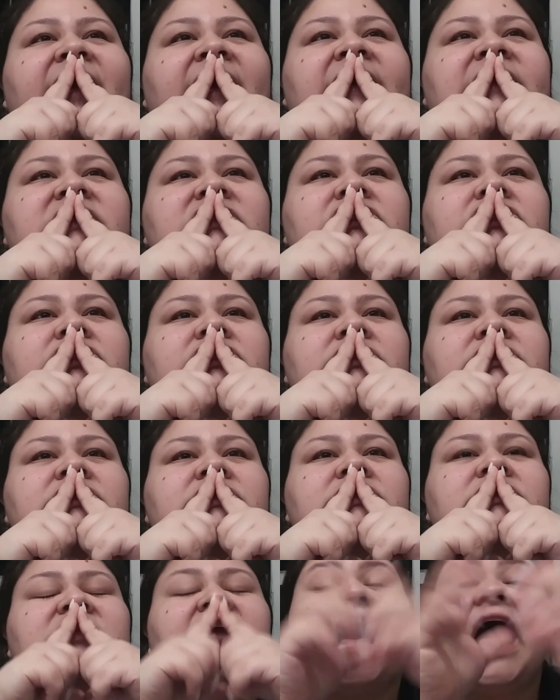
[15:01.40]

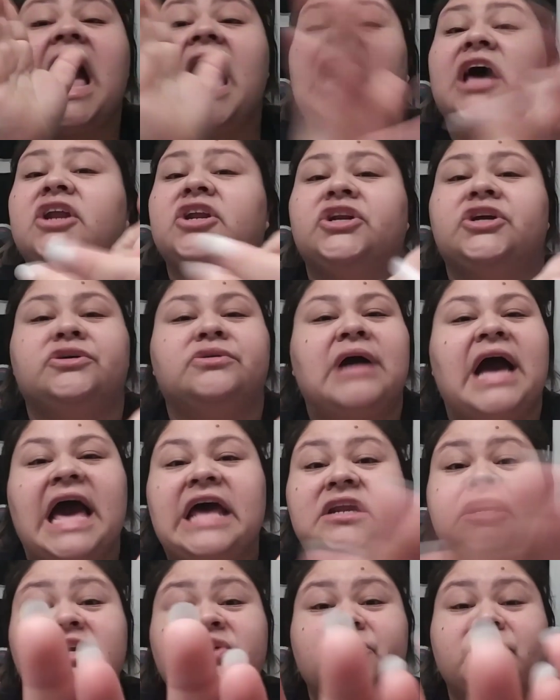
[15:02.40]
passion. I don't know.
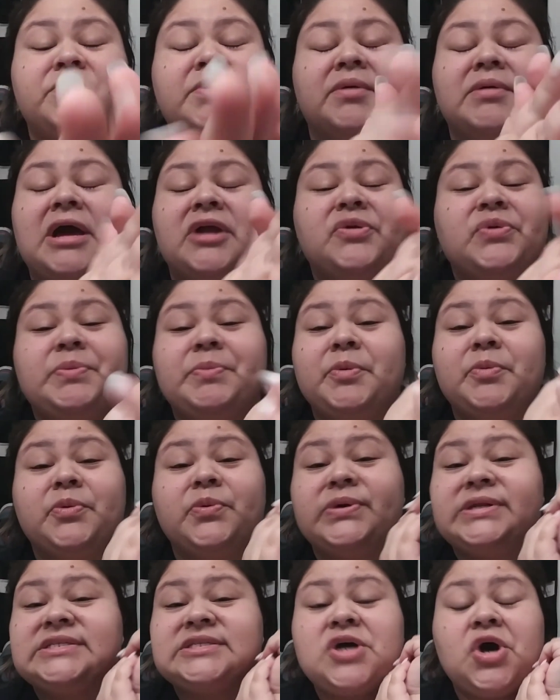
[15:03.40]
I don't
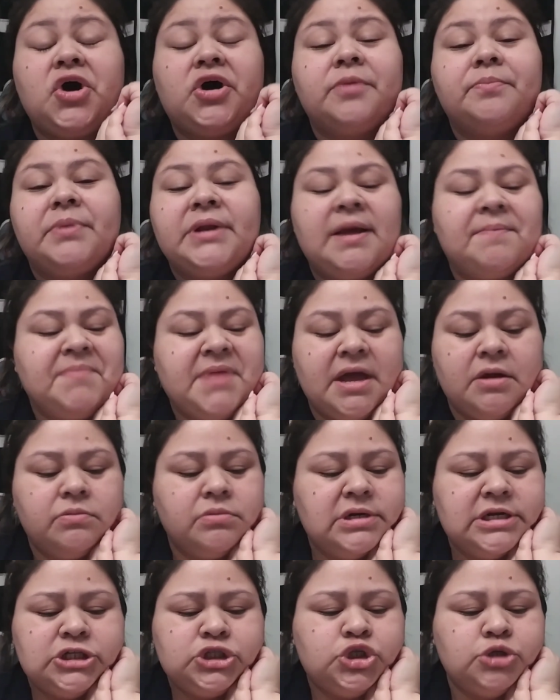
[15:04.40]
remember what it's called, but I'm
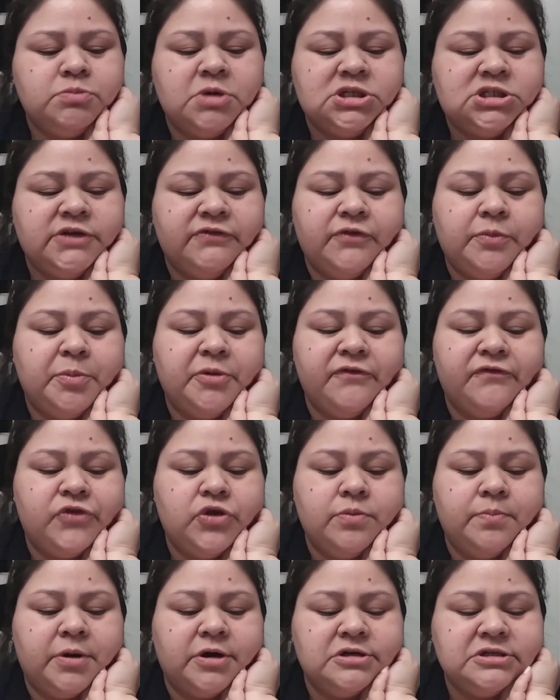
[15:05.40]
not really too much of a
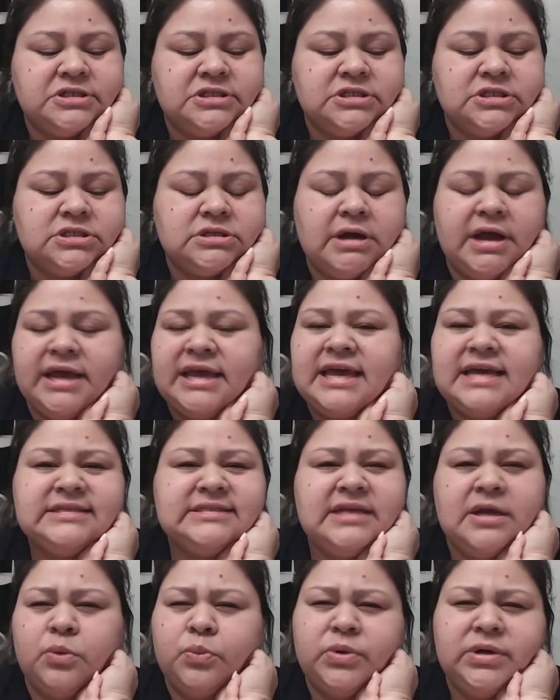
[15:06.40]
perfume person, so I
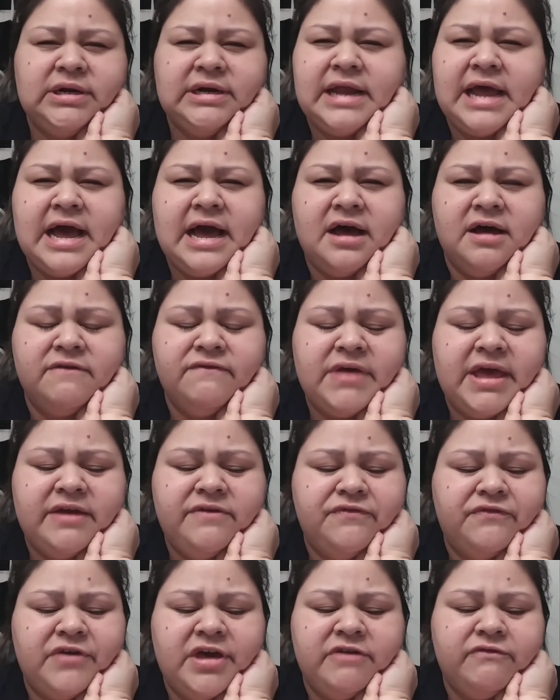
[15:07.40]
guess I wouldn't have
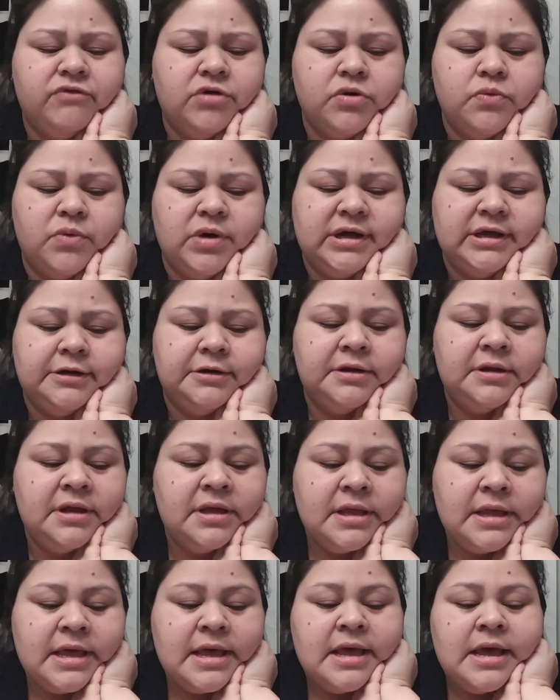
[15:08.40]
a favorite one.
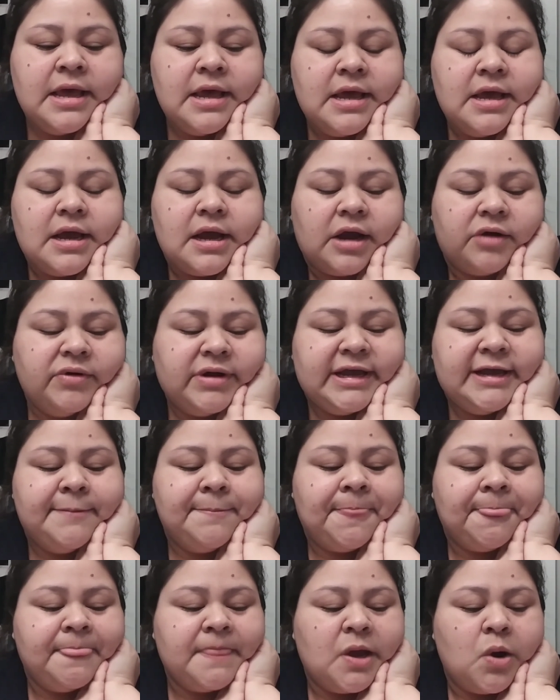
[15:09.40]
All
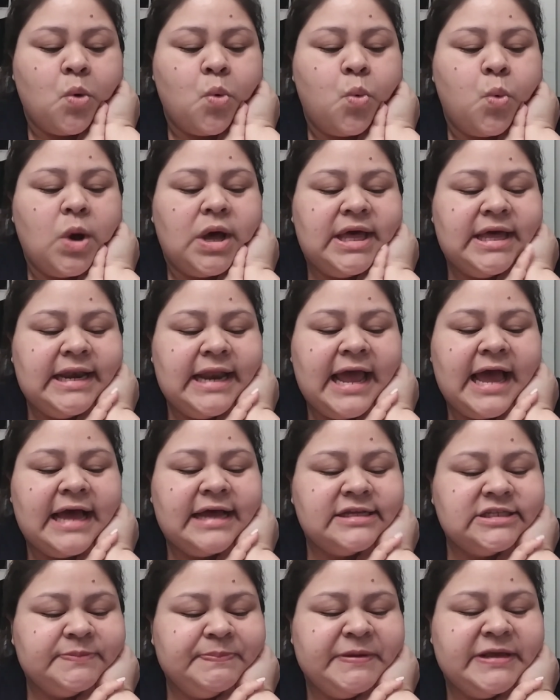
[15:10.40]
right. What
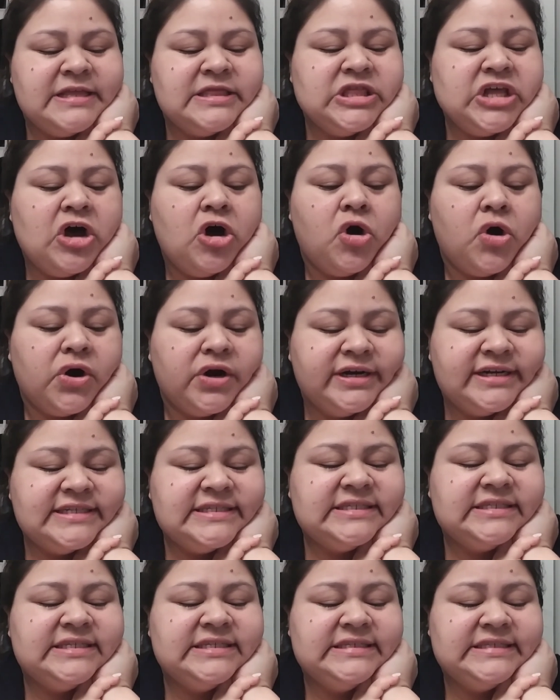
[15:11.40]
has been the
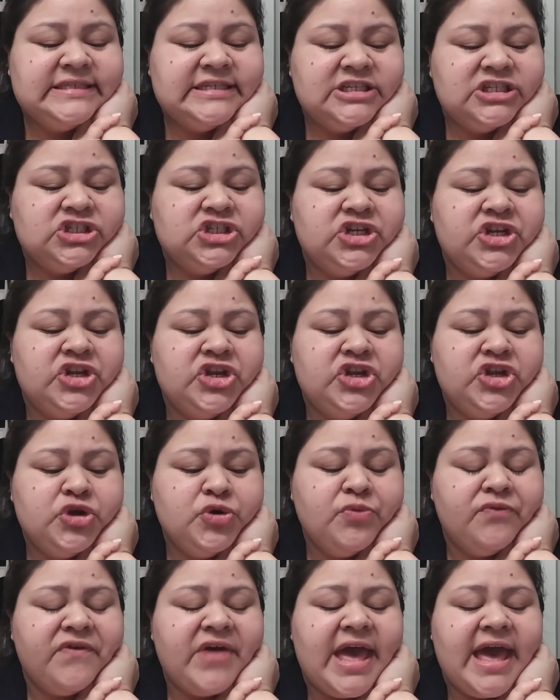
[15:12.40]
hardest decision
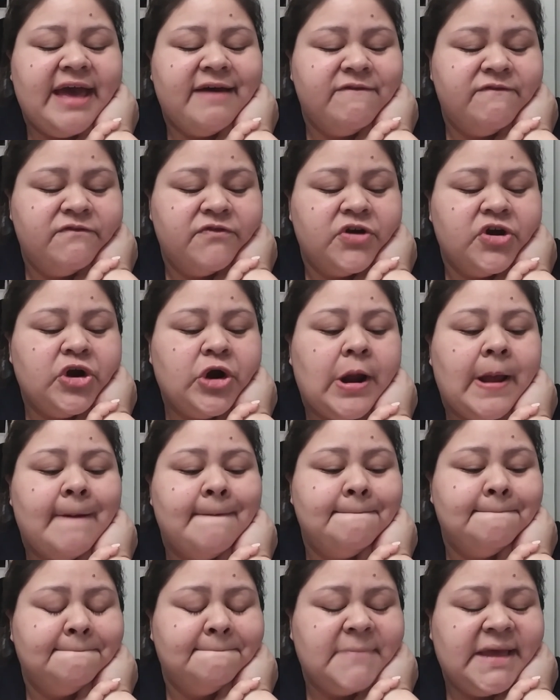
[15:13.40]
you ever
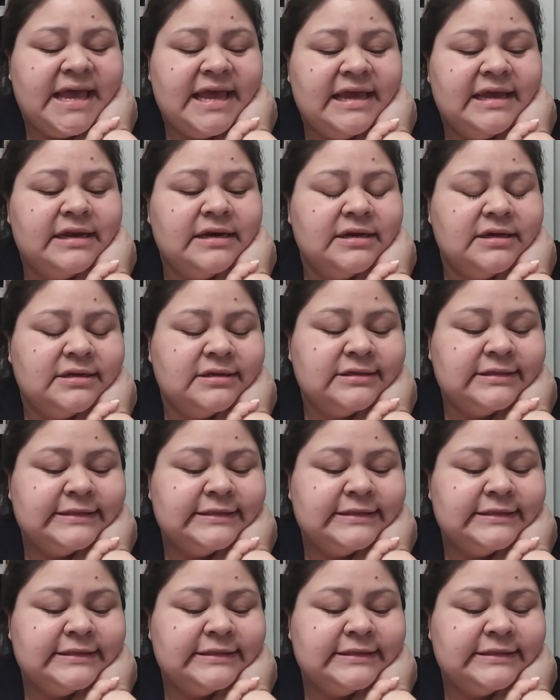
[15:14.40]
made?